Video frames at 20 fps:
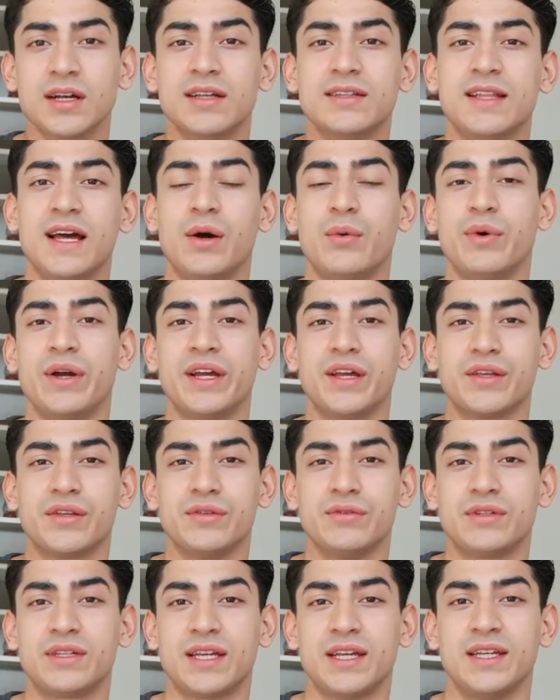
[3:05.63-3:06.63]
That way
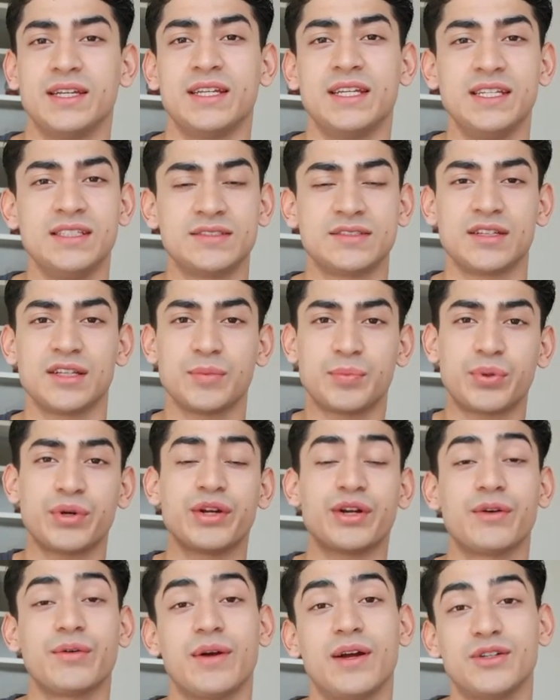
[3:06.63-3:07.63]
you can easily put
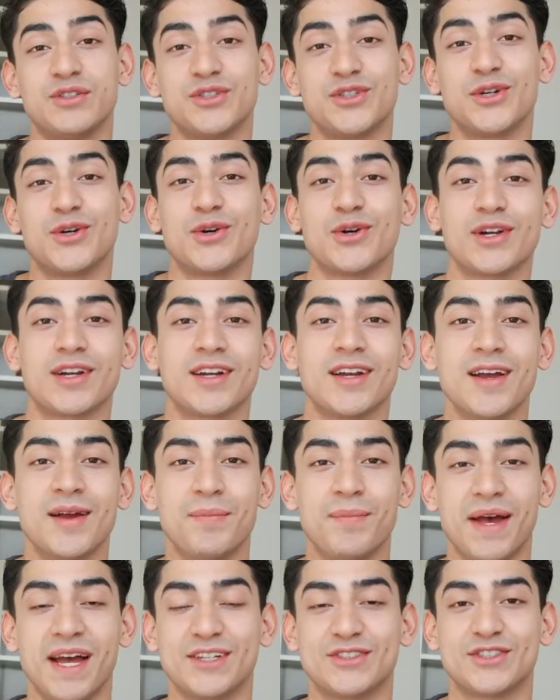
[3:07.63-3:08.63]
it around your
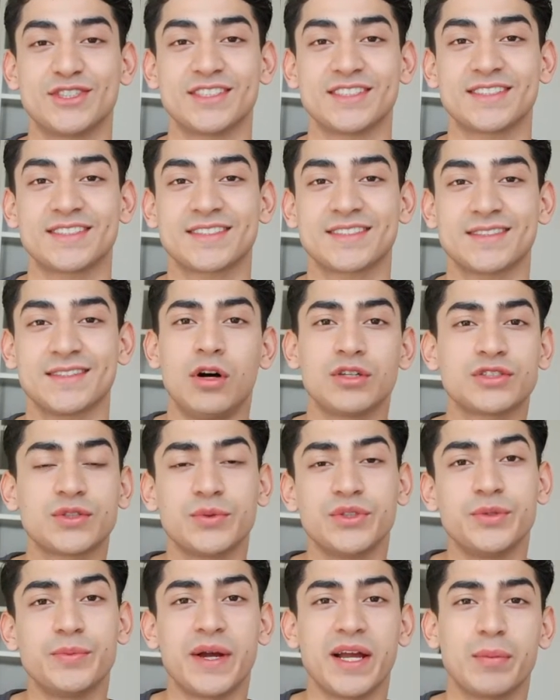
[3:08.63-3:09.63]
mattress. Also,
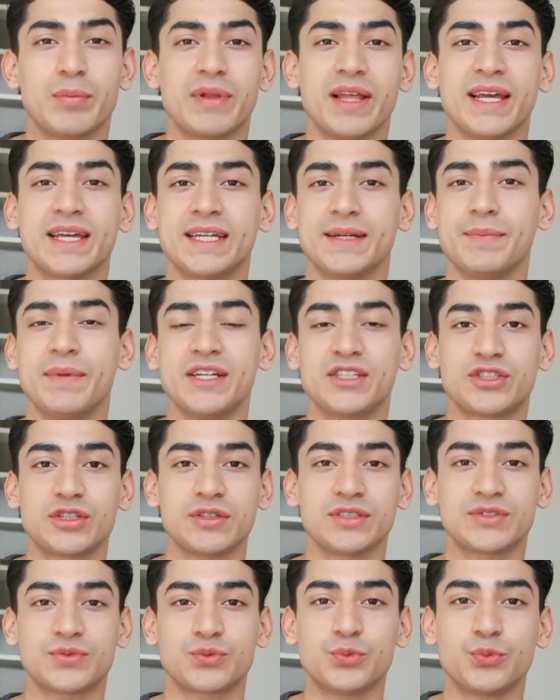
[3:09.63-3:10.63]
when you buy a blanket, make
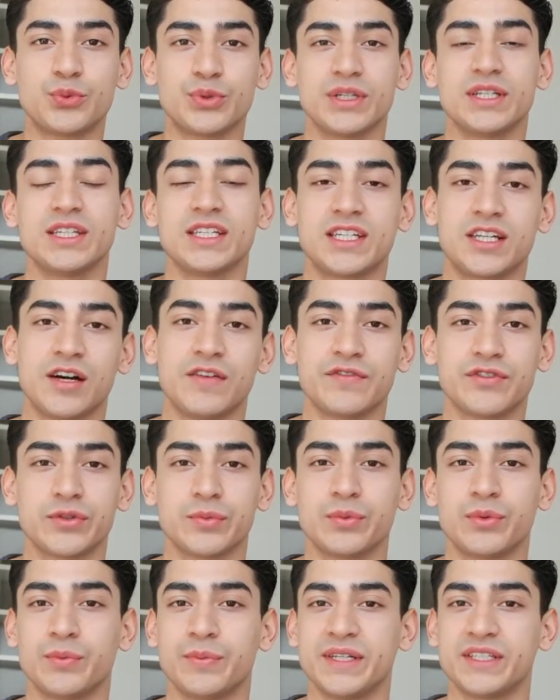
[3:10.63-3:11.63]
sure it's really
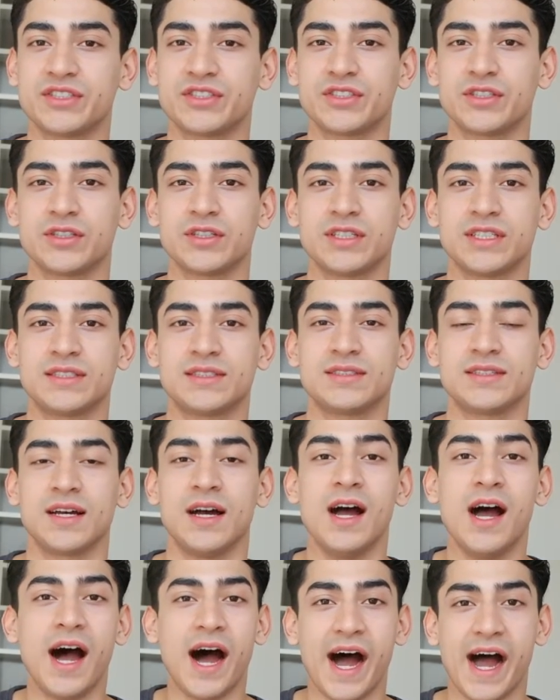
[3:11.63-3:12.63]
comfortable. Make sure it's
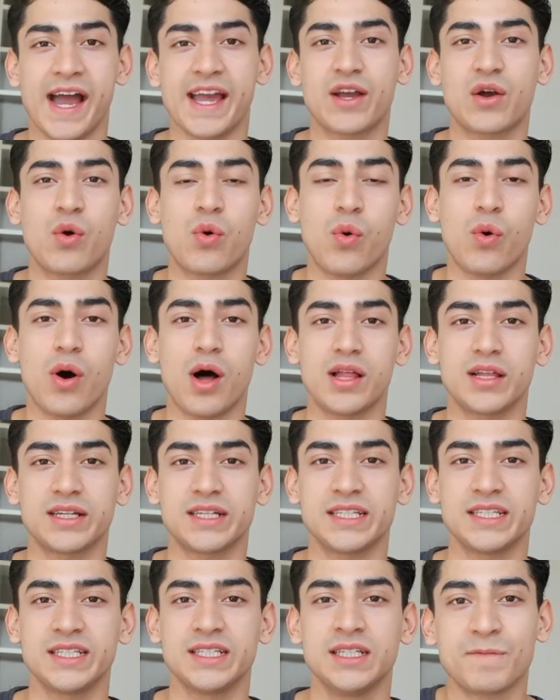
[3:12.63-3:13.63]
high
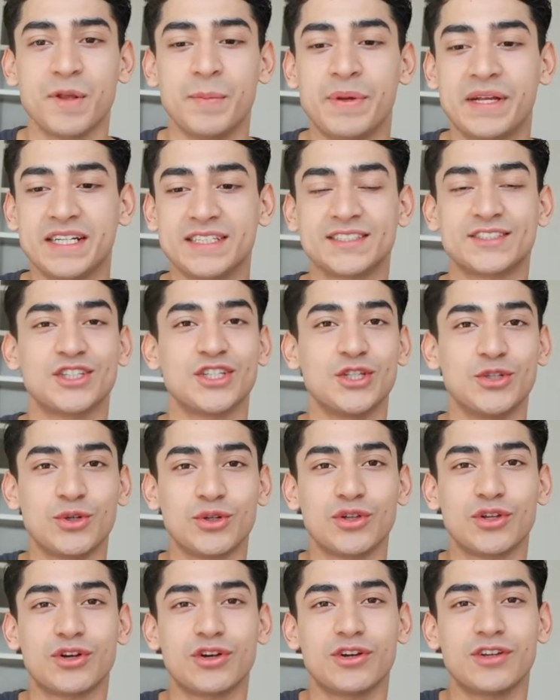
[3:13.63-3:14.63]
quality, because you'll
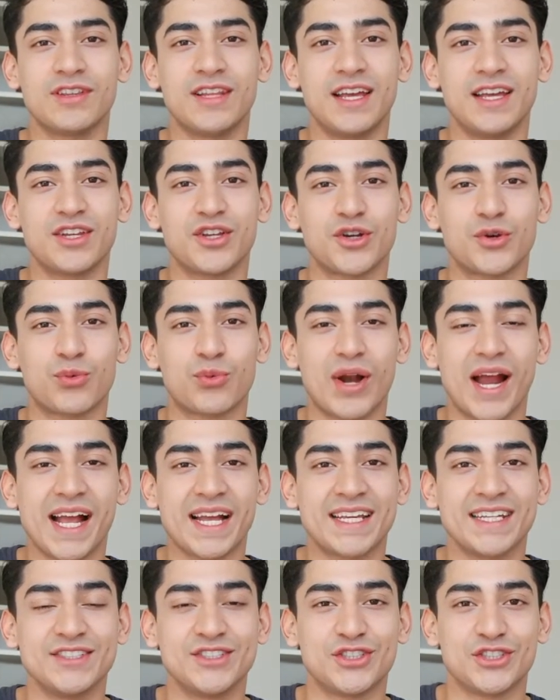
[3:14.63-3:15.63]
learn that your
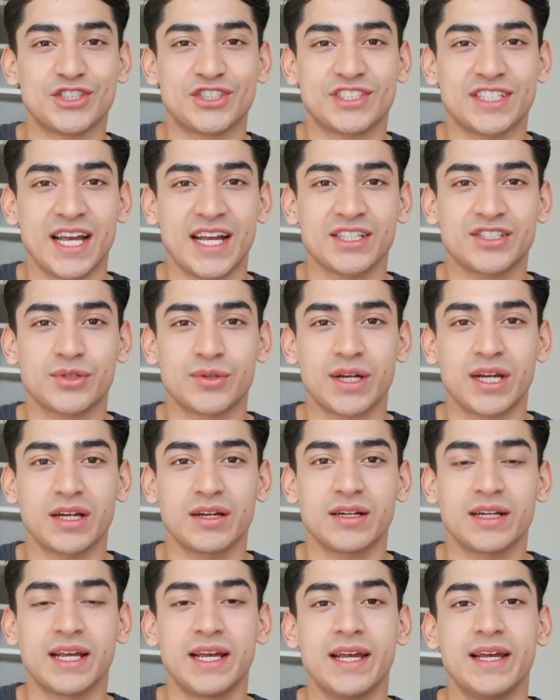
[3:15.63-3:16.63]
rack is your
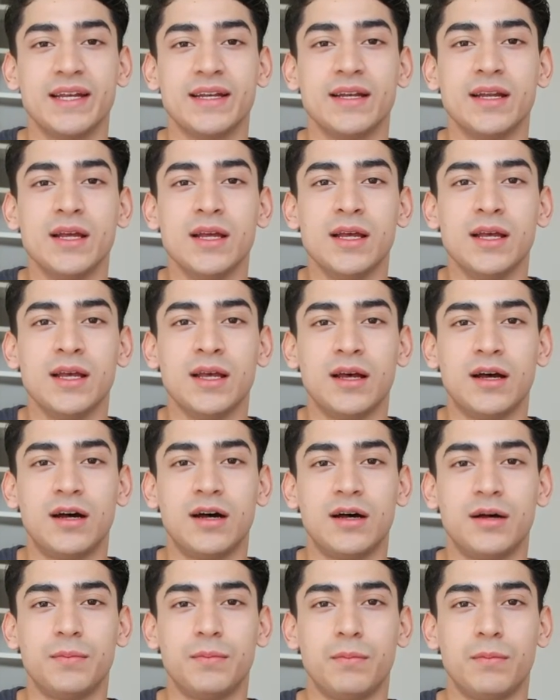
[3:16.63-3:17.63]
sanctuary, and
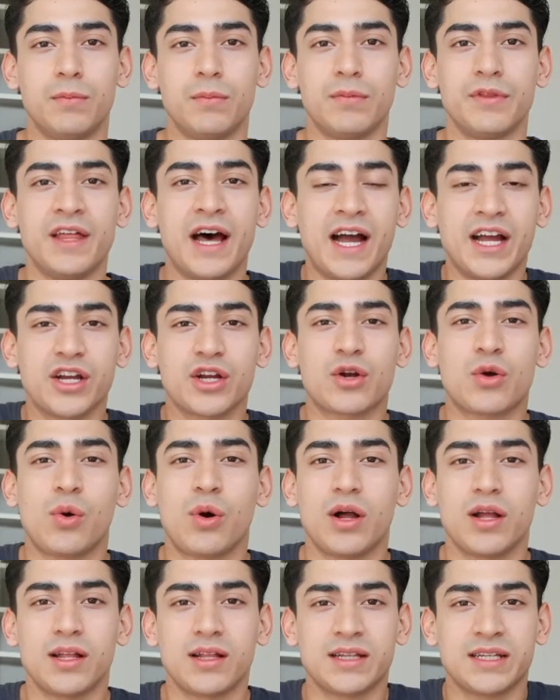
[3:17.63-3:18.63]
the higher
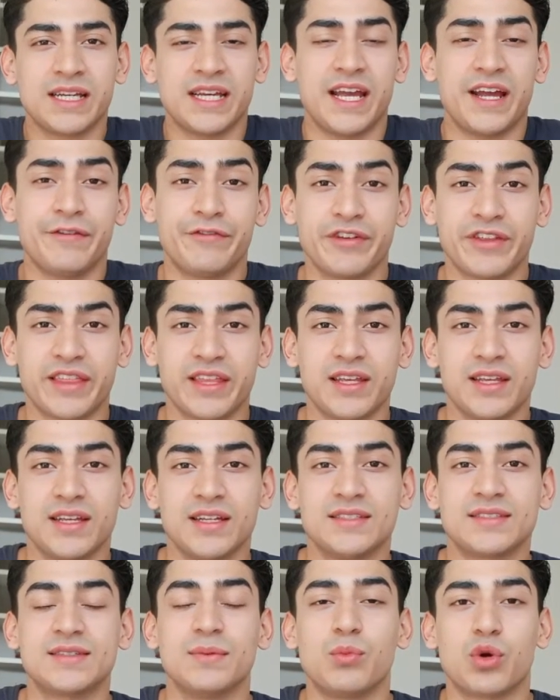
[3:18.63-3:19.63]
quality everything
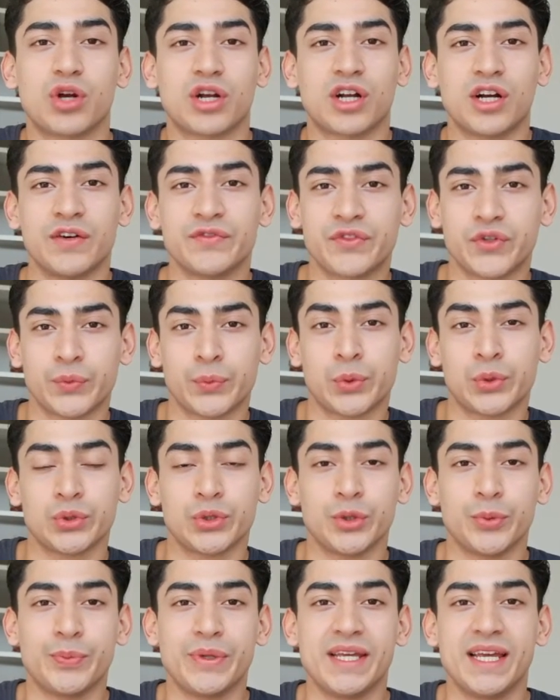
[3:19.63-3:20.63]
is, the more comfortable
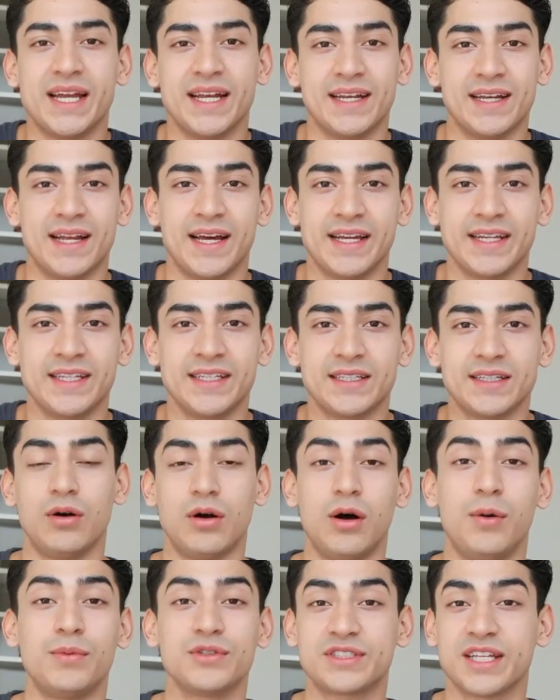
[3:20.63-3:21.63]
you'll be at night.
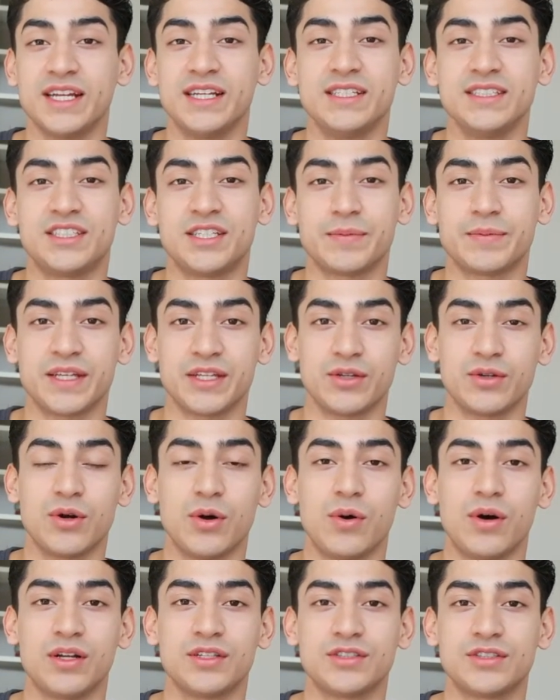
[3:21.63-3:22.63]
Almost any ship that you
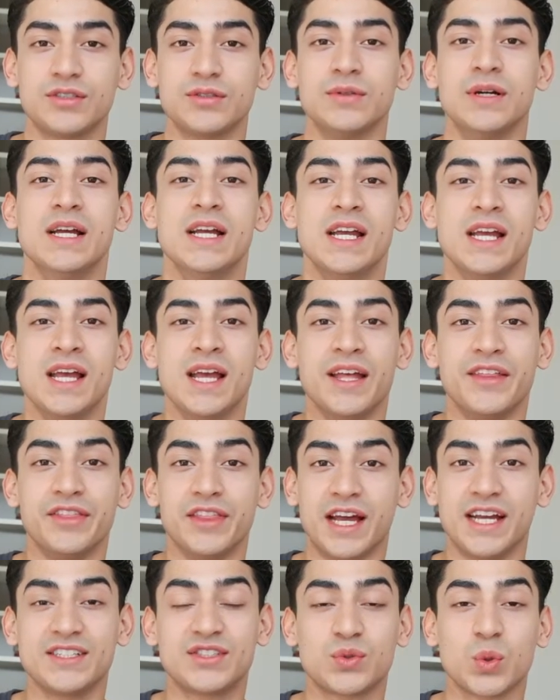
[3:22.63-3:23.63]
go on to,
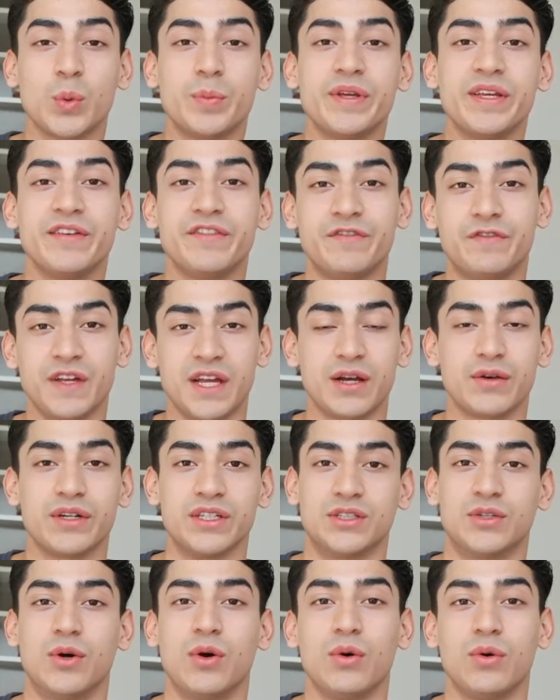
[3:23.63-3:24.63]
nights will be
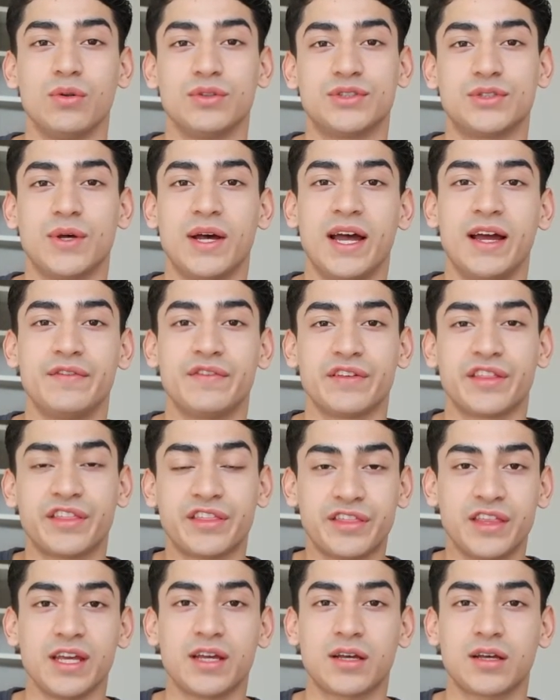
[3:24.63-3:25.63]
very cold, so have a
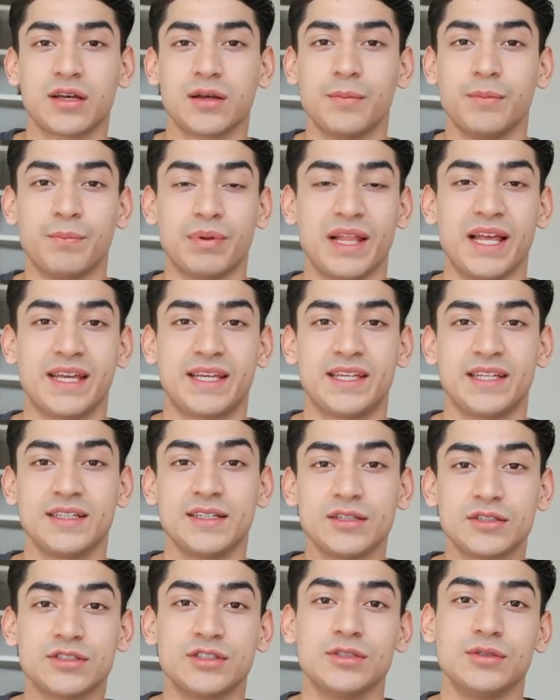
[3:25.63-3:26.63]
thick
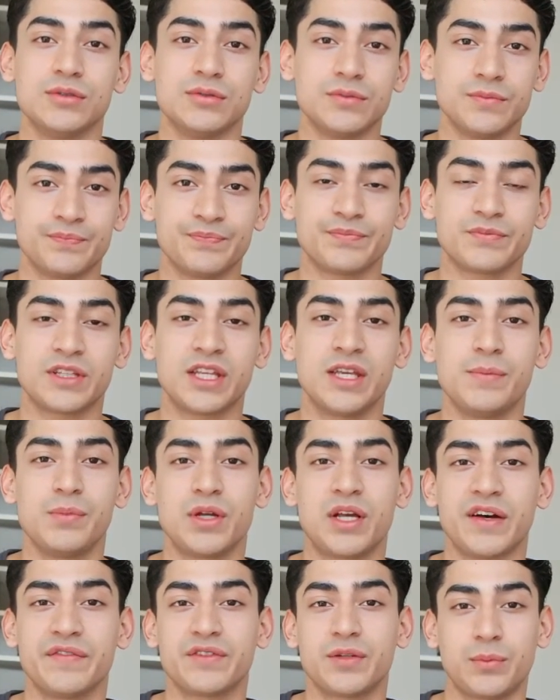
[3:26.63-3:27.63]
blanket to keep you
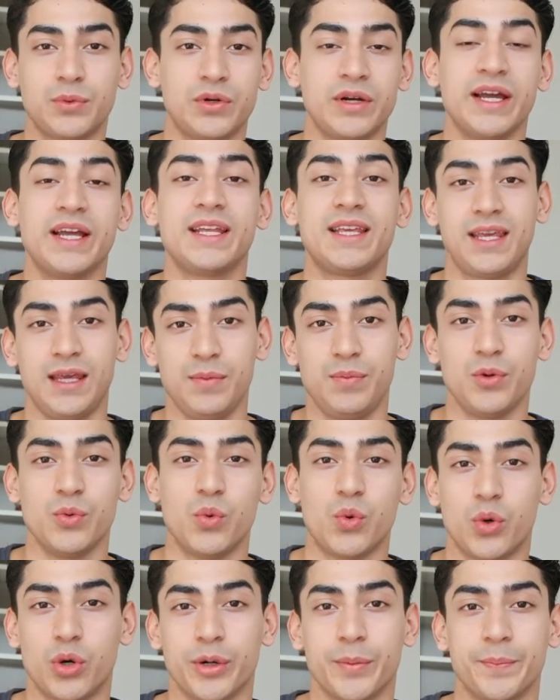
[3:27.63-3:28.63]
comfortable and keep you
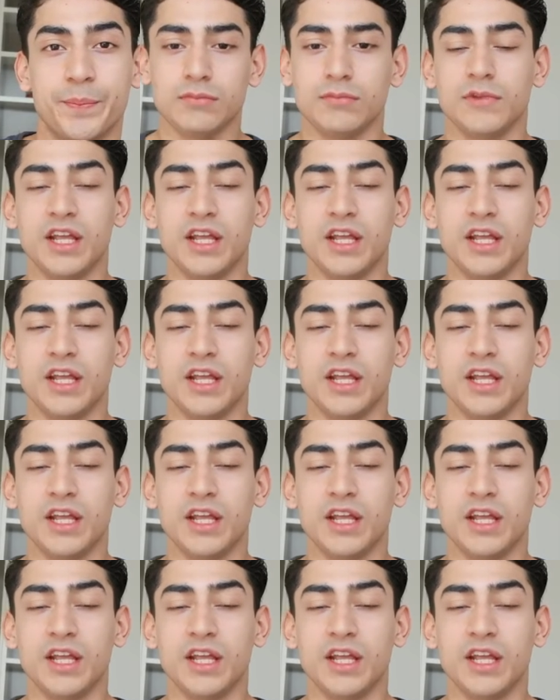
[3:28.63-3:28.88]
warm.